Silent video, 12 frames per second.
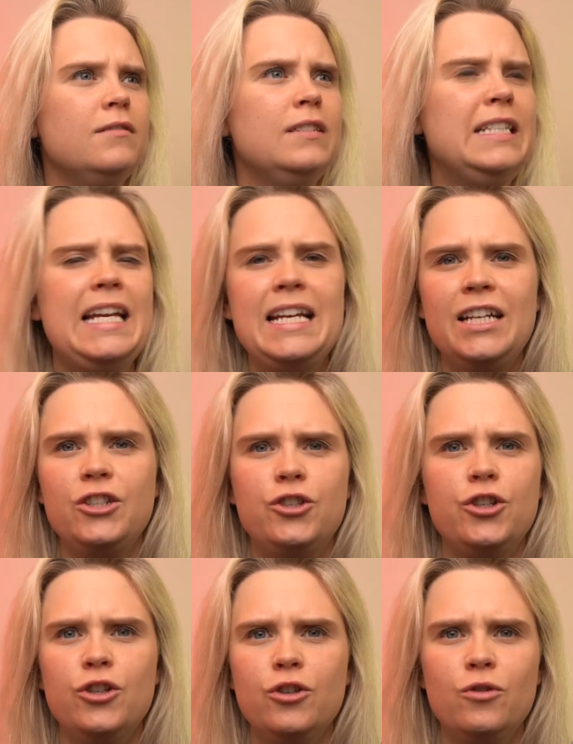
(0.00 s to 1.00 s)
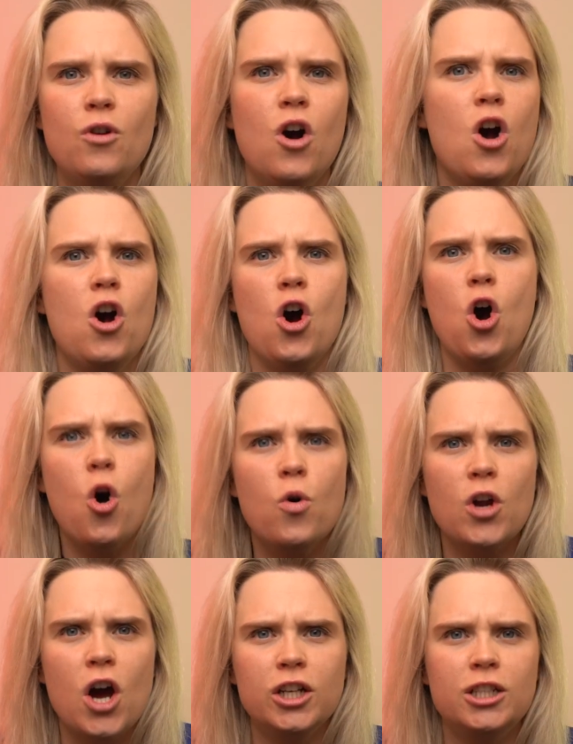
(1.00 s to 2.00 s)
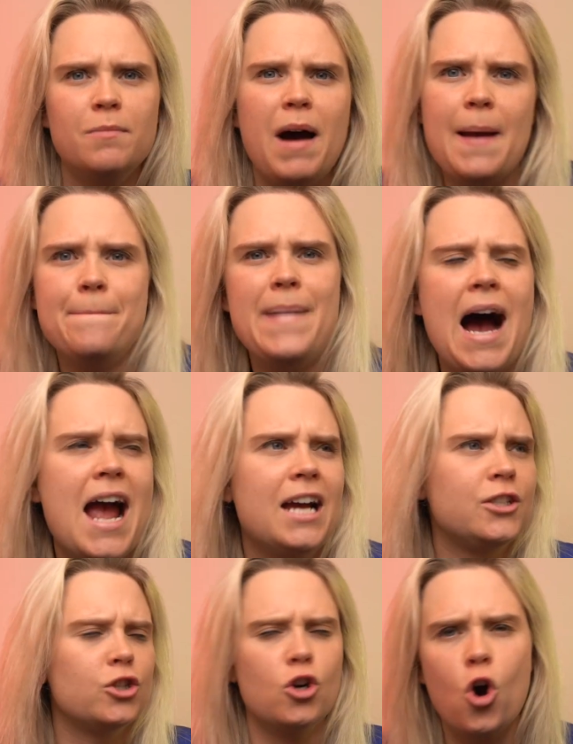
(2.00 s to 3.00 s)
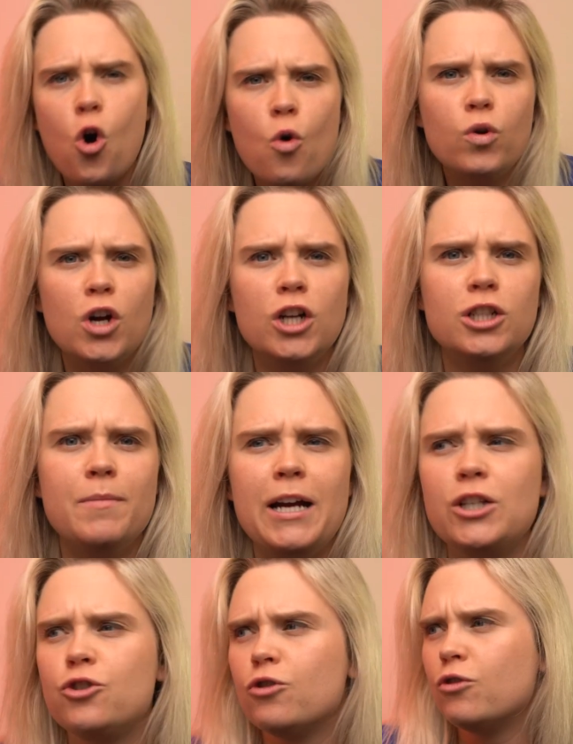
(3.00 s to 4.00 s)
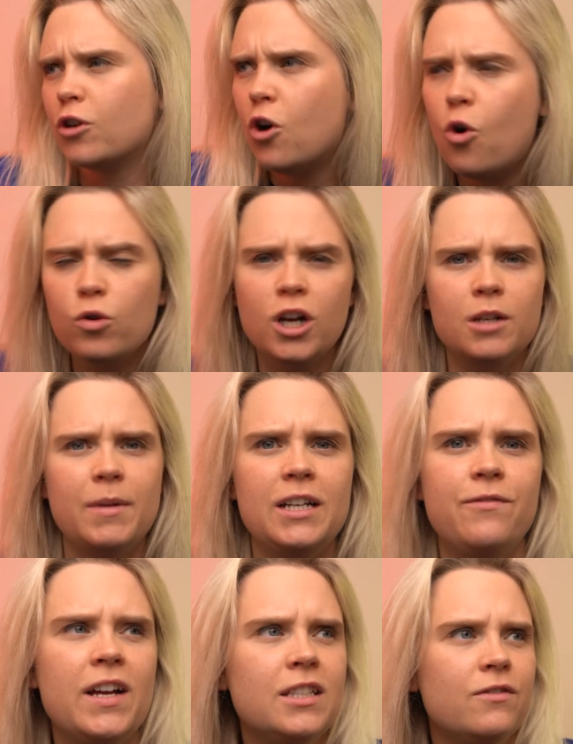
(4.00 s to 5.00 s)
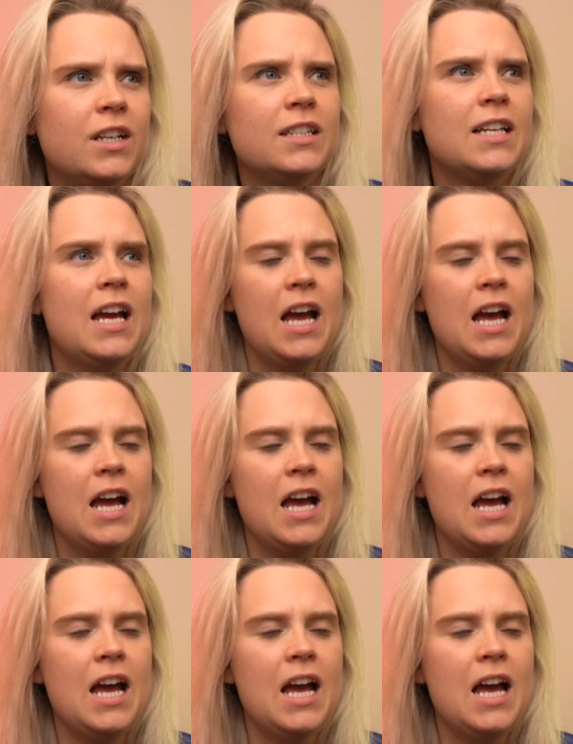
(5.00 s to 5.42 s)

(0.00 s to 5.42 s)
needing to hold on to my bias or hold on to my control or hold on to my defensiveness.